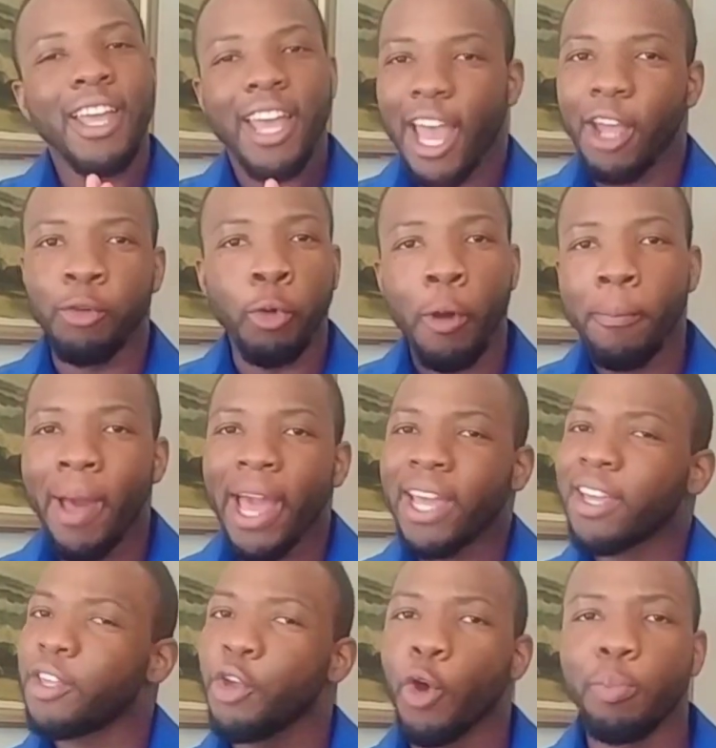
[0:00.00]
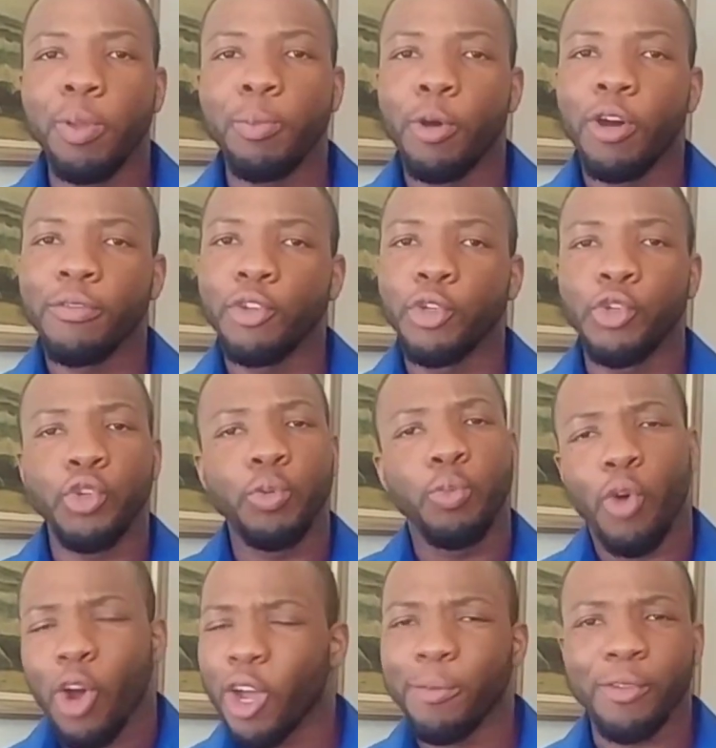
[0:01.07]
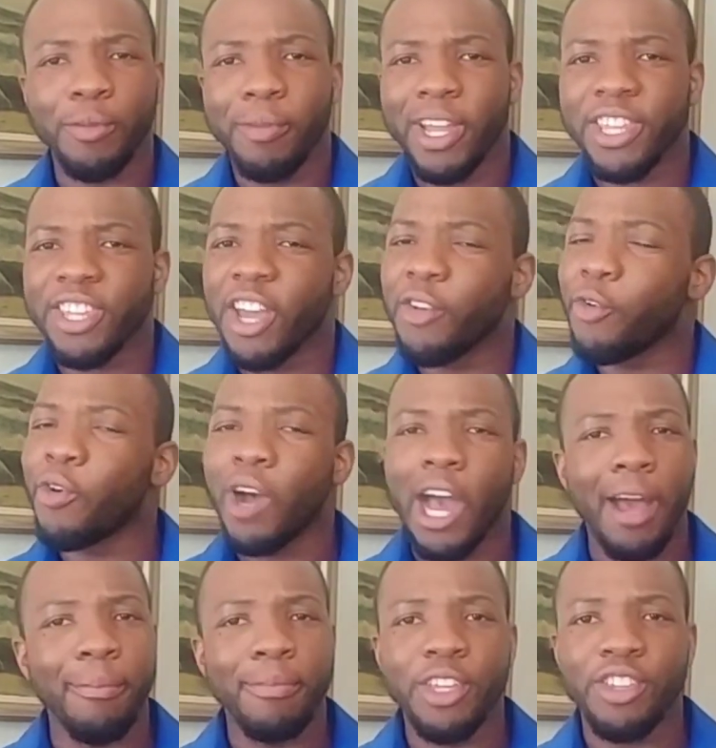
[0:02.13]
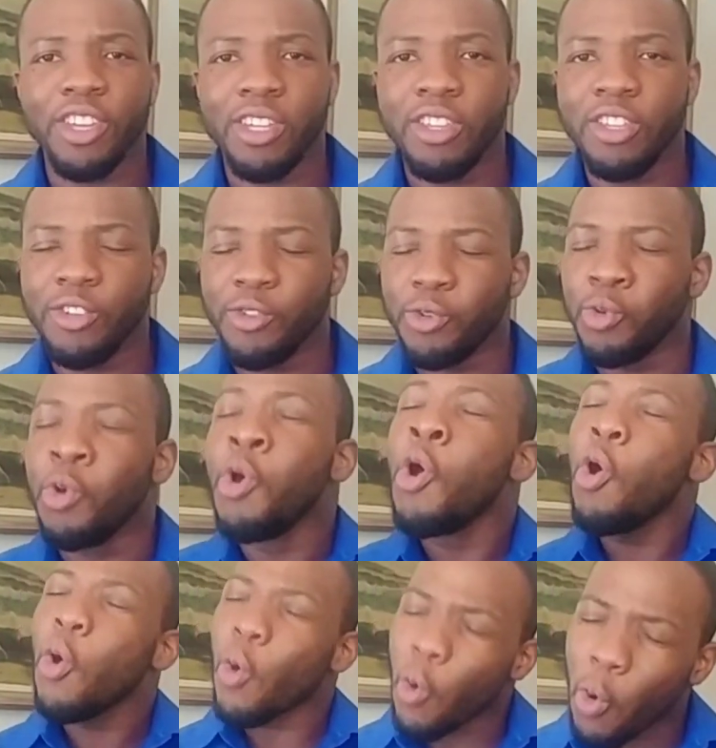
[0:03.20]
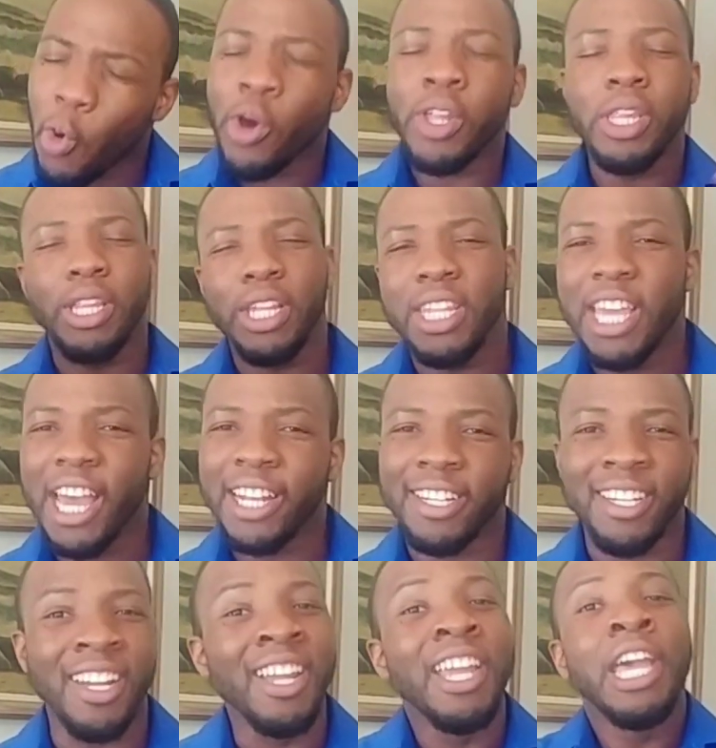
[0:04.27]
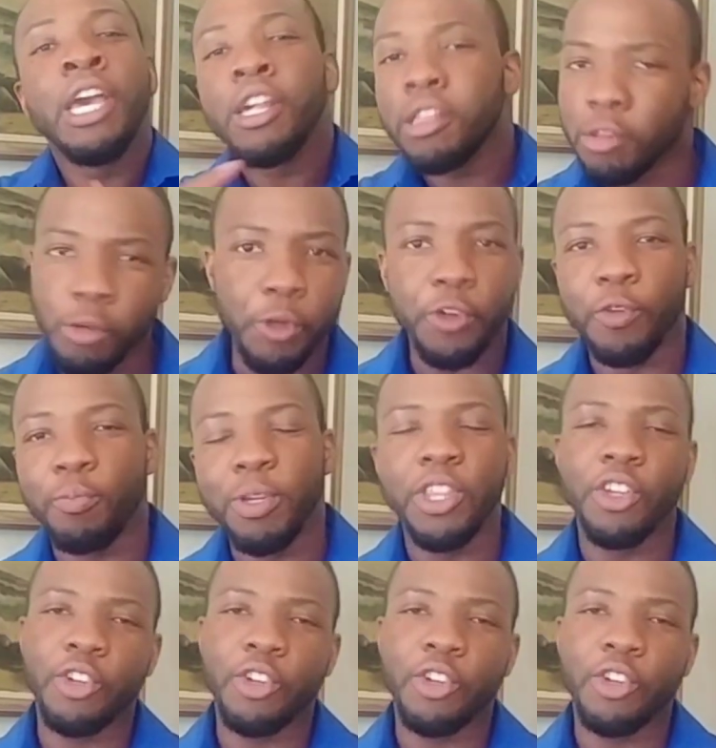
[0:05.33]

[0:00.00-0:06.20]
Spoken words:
And we're back, yo people of YouTube. Welcome to my channel. I'm Ishe Jindu, or Zinyati, soon to be the